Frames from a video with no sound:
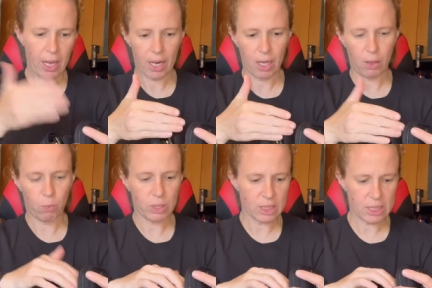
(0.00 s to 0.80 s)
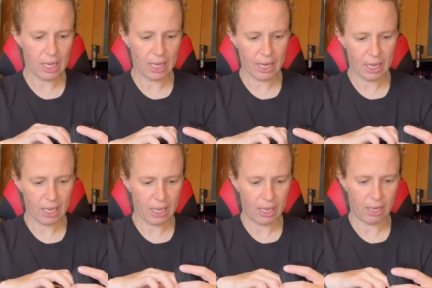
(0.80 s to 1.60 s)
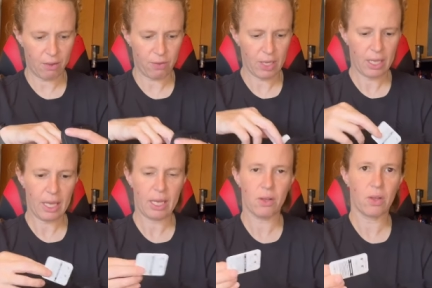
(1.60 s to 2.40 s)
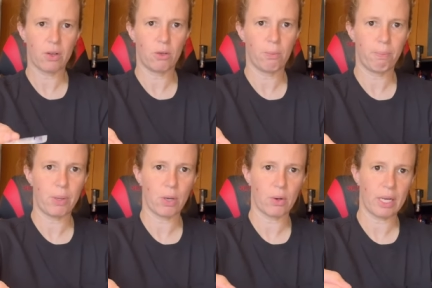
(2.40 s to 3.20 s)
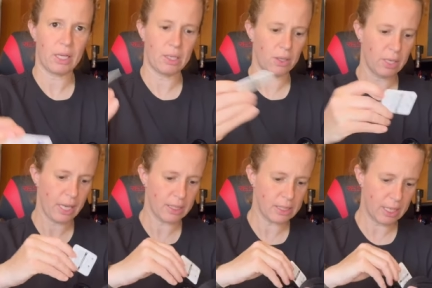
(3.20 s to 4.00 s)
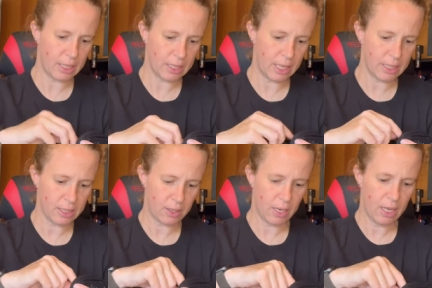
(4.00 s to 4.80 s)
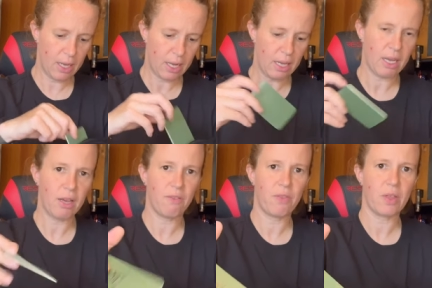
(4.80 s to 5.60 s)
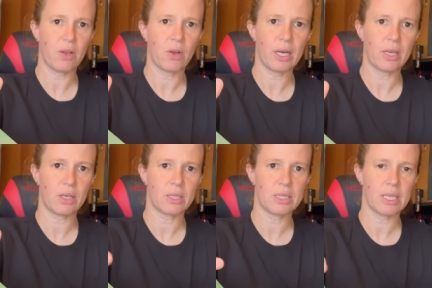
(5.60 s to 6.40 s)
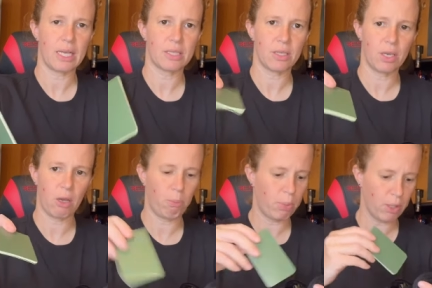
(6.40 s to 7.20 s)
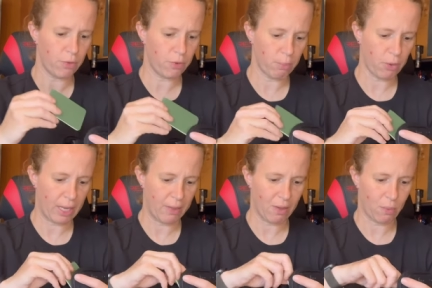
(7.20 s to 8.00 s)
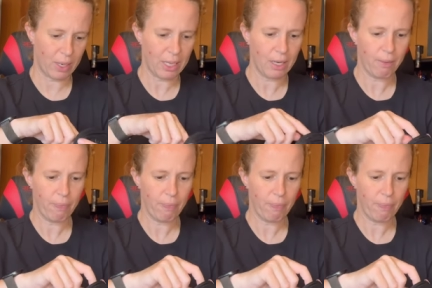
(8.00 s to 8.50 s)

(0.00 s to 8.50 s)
uh, one side I have a little Purell hand sanitizer. I have the credit card size notebook from Right in the Rain.